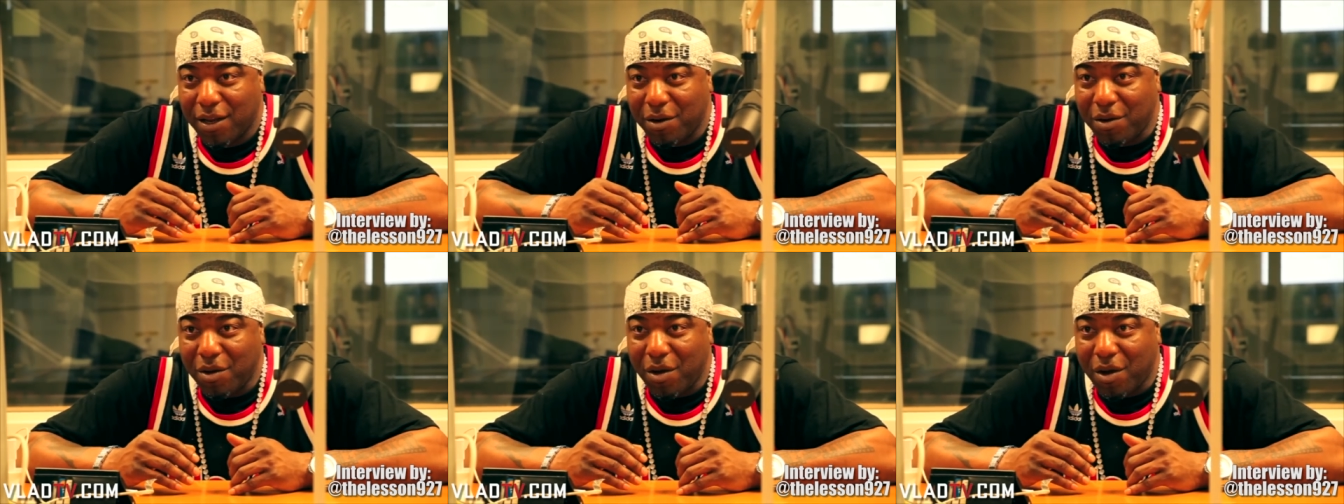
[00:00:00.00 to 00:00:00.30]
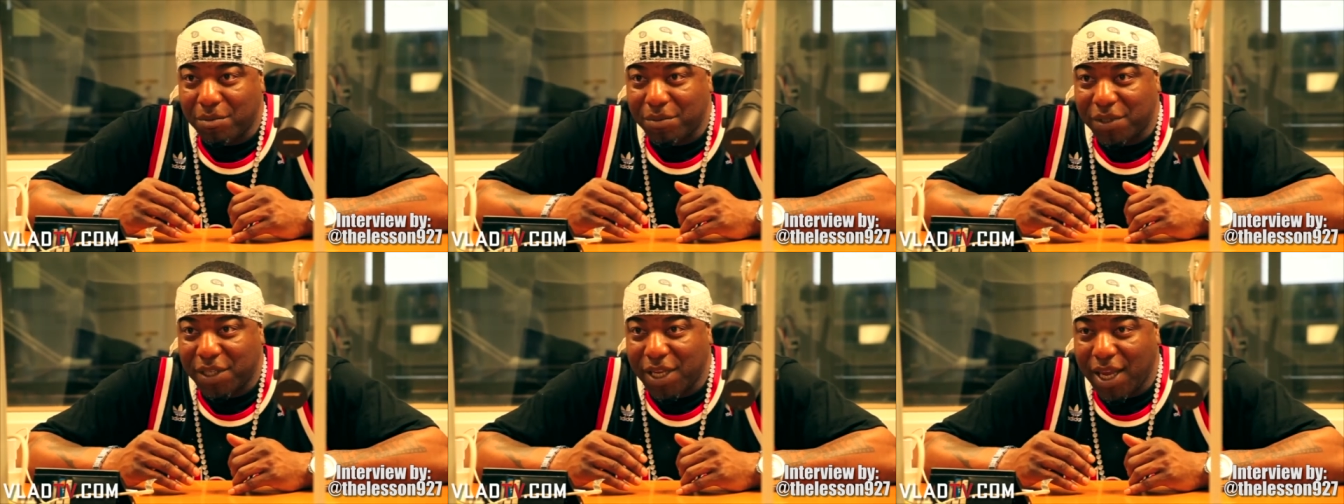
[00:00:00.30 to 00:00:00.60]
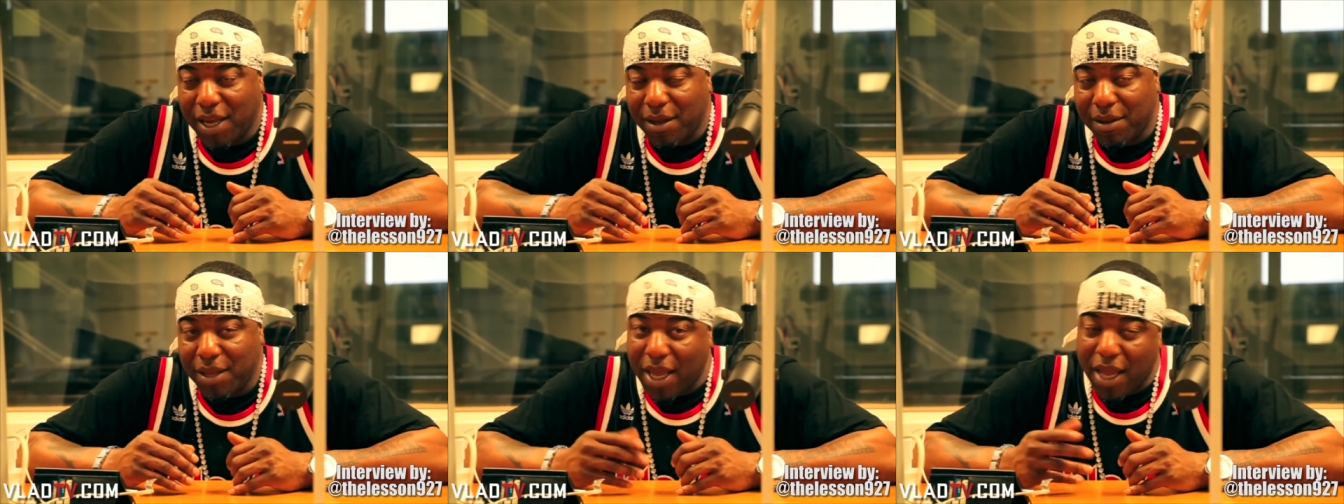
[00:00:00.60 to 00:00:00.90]
You know what I'm
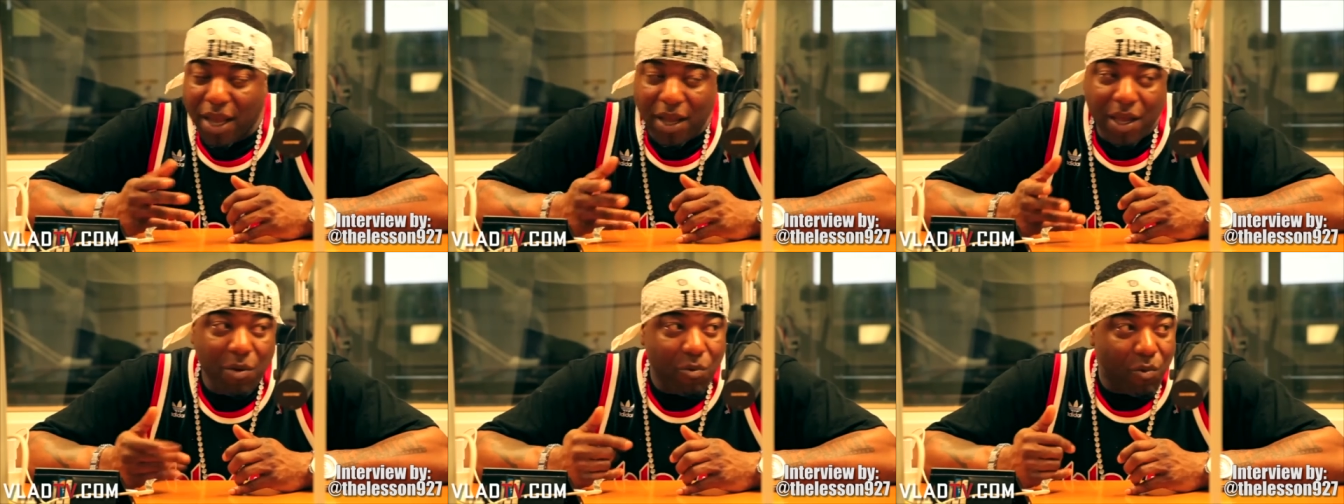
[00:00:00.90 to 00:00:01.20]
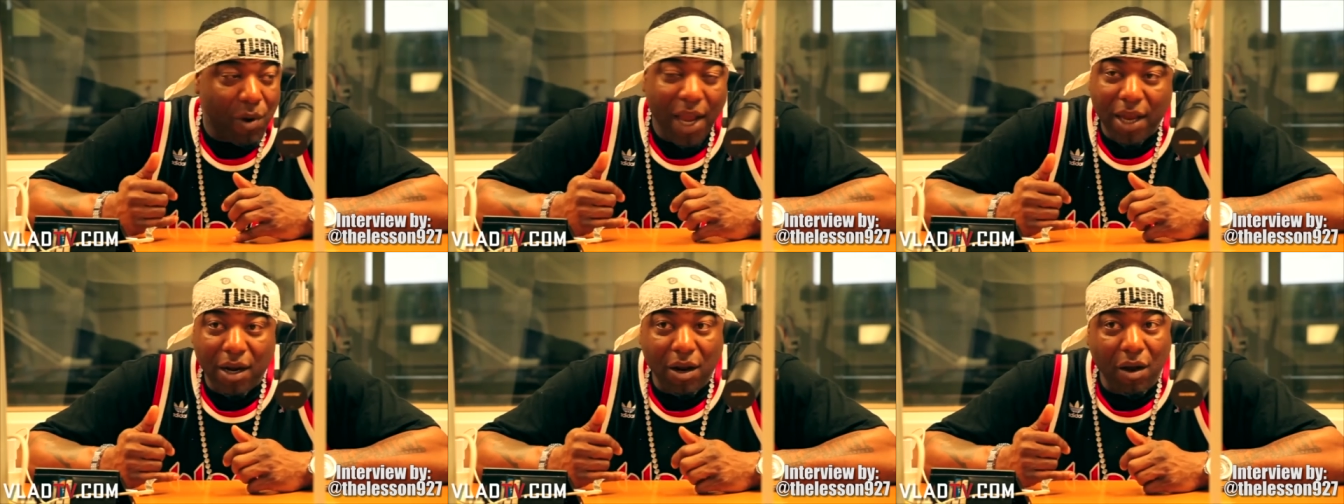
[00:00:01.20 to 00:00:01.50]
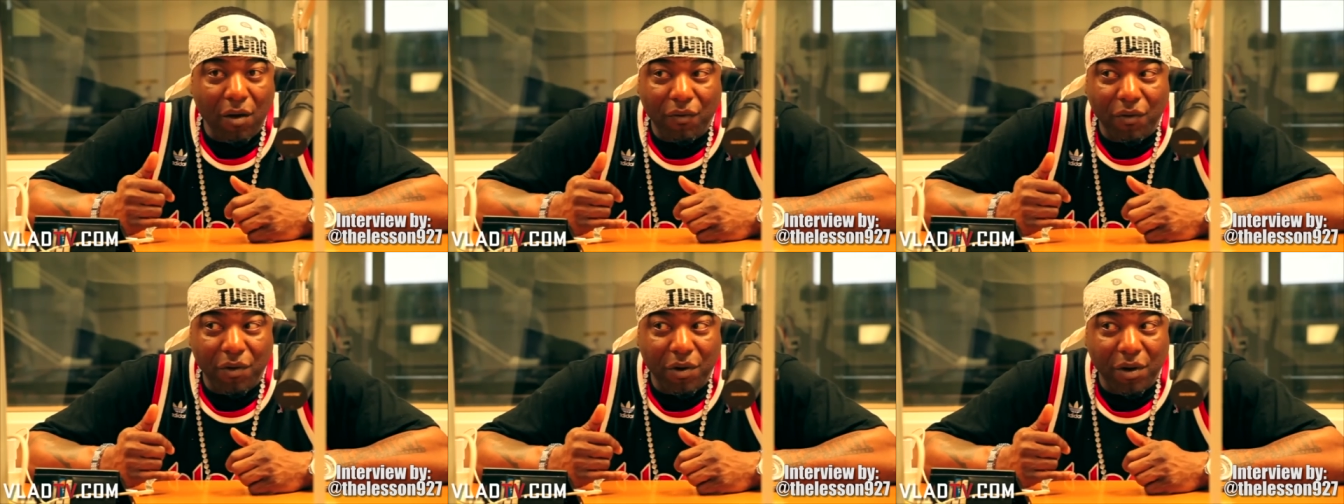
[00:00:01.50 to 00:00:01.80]
saying? Yeah, he ran
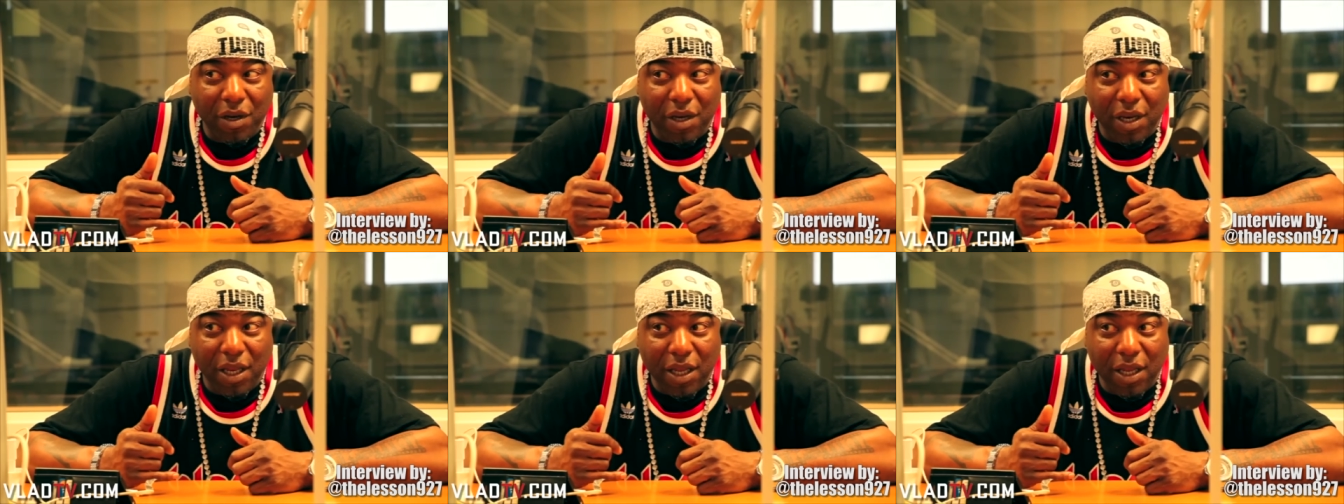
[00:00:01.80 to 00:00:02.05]
over.